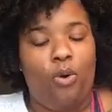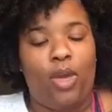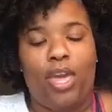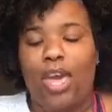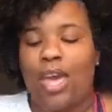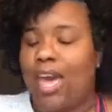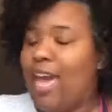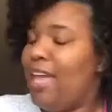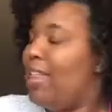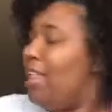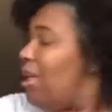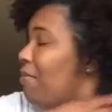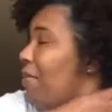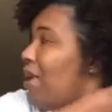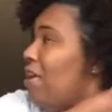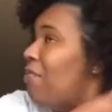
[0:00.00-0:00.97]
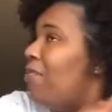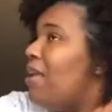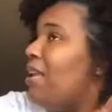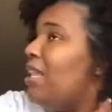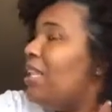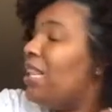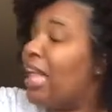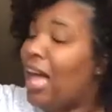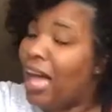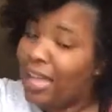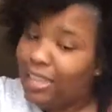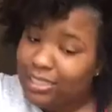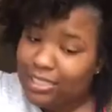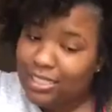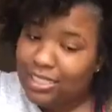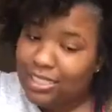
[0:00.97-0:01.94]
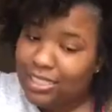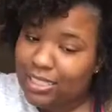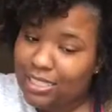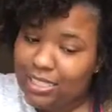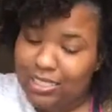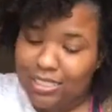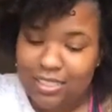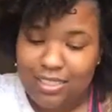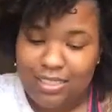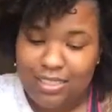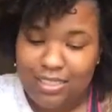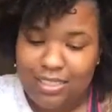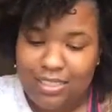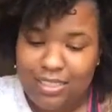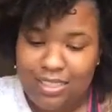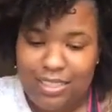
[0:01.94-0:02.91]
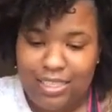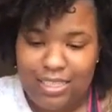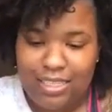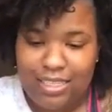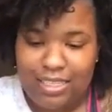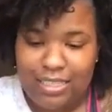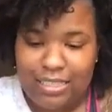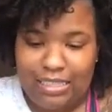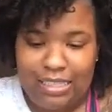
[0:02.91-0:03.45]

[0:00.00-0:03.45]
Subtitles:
Okay, that may have been a lot. Yeah.